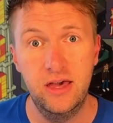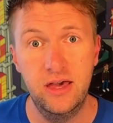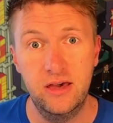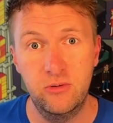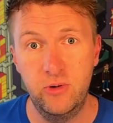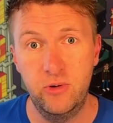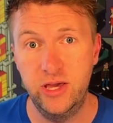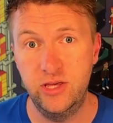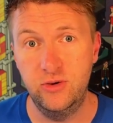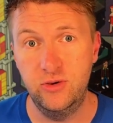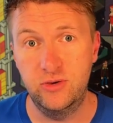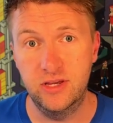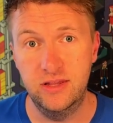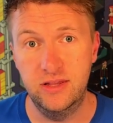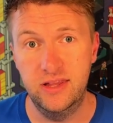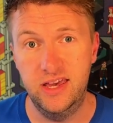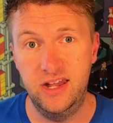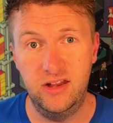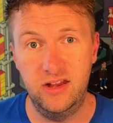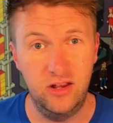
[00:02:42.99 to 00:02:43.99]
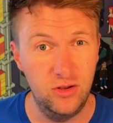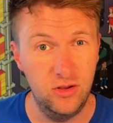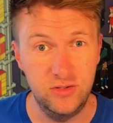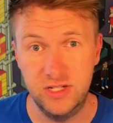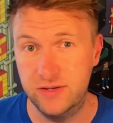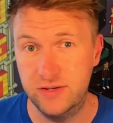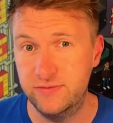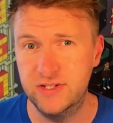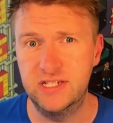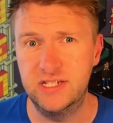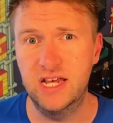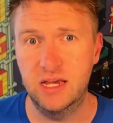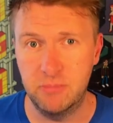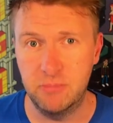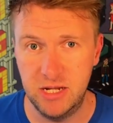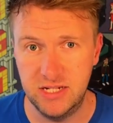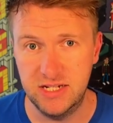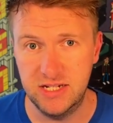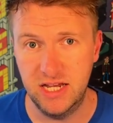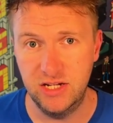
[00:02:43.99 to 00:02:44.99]
where you can then use it for
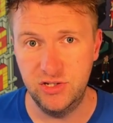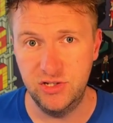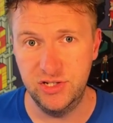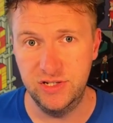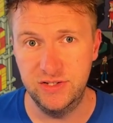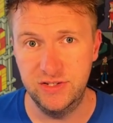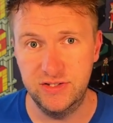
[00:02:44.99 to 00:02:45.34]
segmentation.